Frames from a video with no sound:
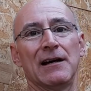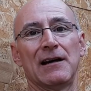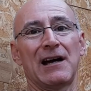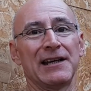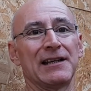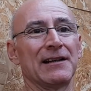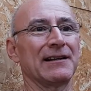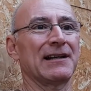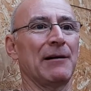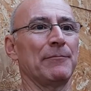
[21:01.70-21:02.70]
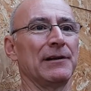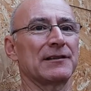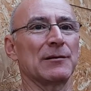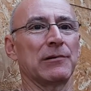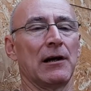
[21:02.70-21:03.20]
Hiking and camping
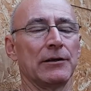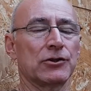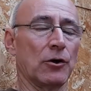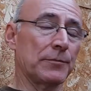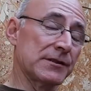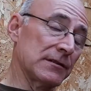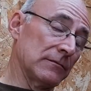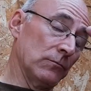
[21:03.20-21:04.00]
supply shops